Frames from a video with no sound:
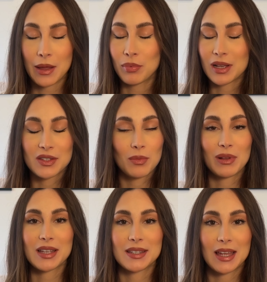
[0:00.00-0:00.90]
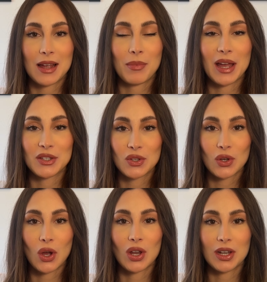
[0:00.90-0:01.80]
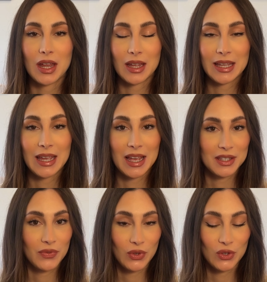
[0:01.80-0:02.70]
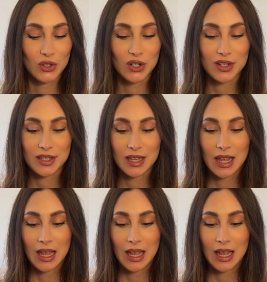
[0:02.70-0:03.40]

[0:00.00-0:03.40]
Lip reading: A plus supply setup I took on ES futures.